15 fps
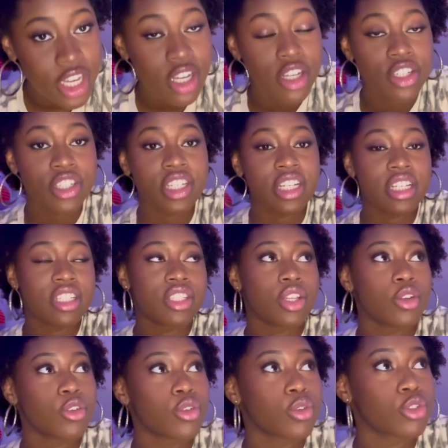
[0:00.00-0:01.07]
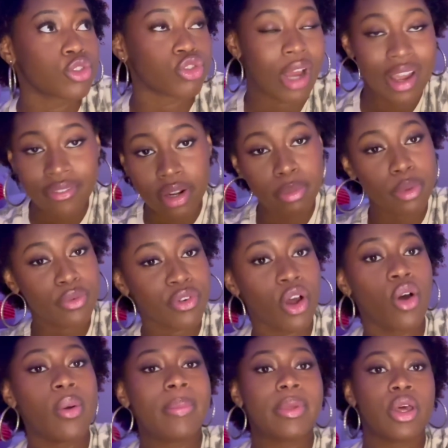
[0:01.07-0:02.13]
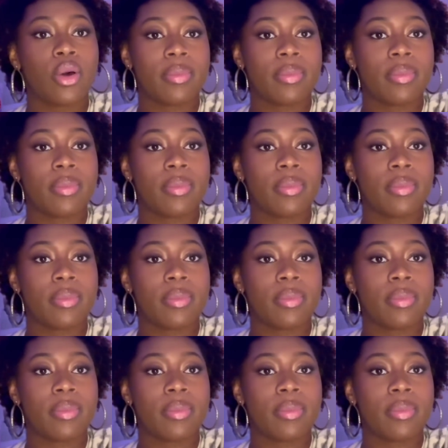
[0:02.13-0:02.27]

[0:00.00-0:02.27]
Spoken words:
She's driving up the phone bill